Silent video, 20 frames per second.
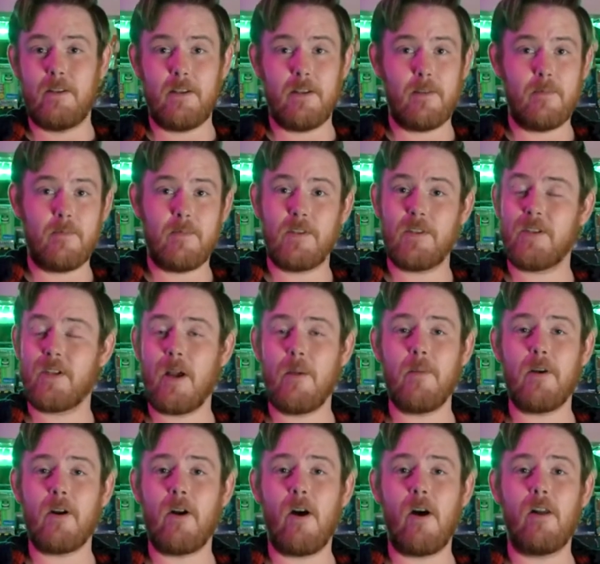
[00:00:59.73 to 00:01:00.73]
To
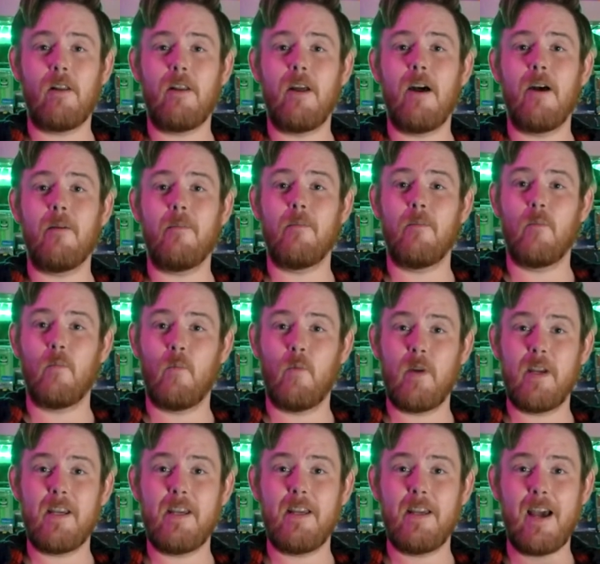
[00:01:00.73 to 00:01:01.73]
sum it all up,
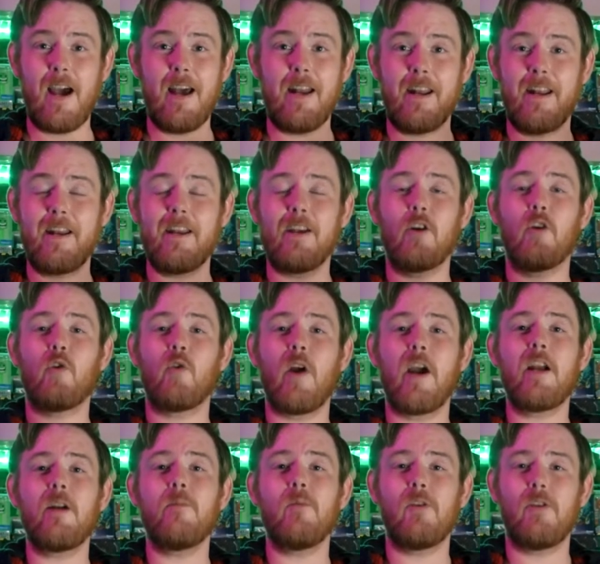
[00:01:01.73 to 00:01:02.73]
we got an
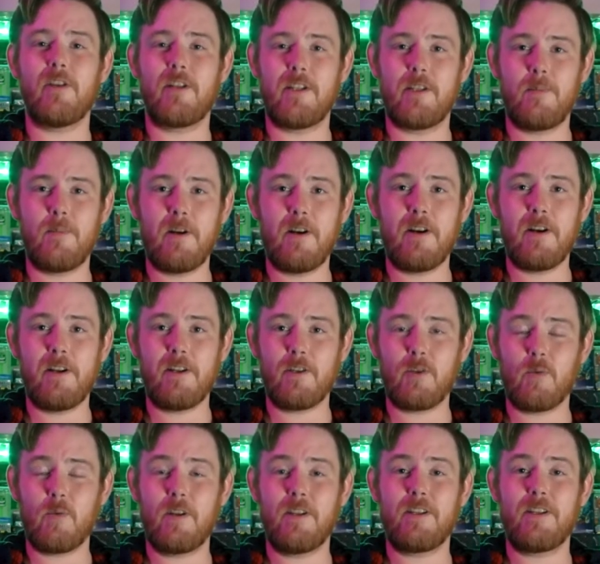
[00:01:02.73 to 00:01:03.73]
incredible
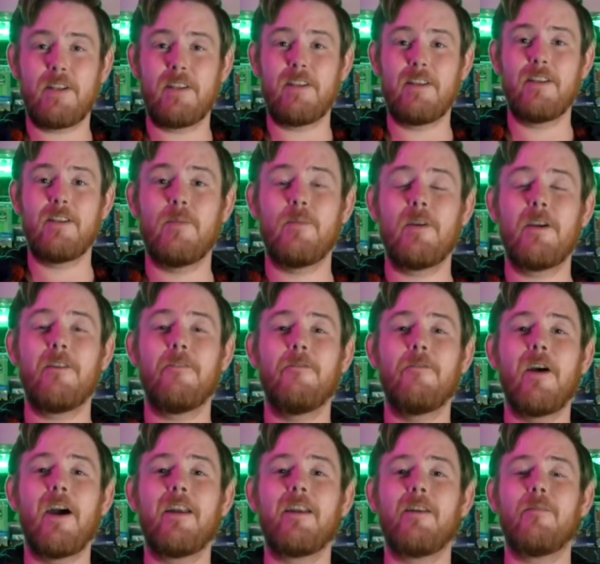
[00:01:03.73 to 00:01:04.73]
experience recently be
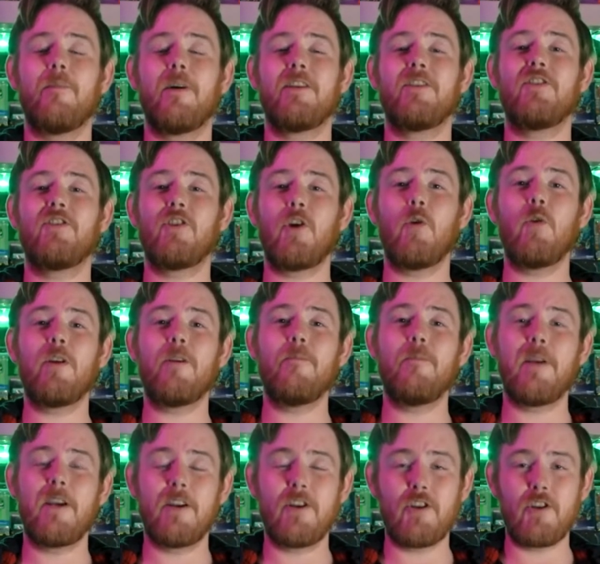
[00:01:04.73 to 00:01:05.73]
invited by Sony
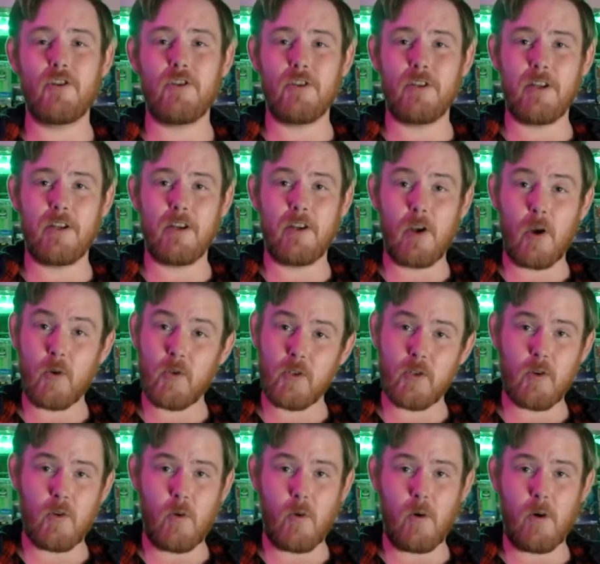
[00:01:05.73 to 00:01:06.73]
Pictures and
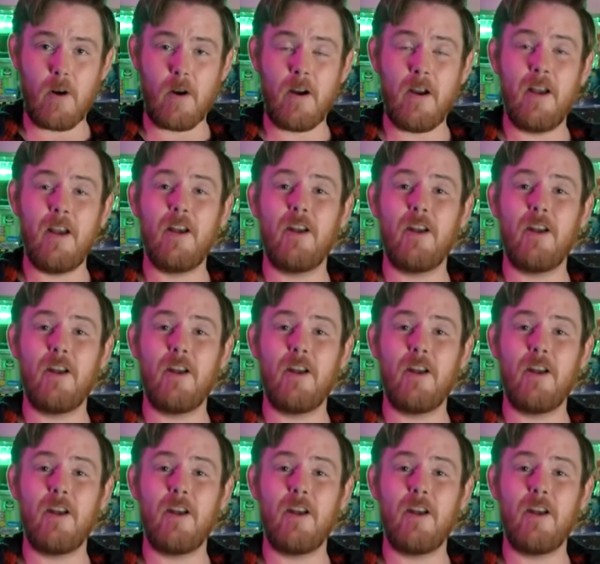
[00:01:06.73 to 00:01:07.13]
Ghost Corps